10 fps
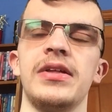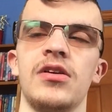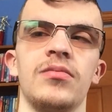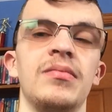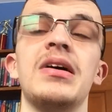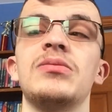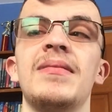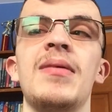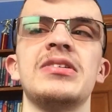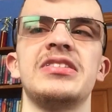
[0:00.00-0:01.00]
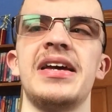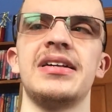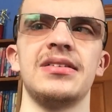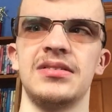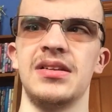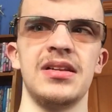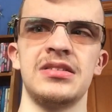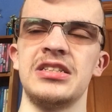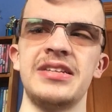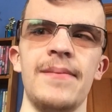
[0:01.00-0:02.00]
Like one was like
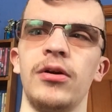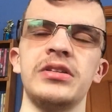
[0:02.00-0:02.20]
December,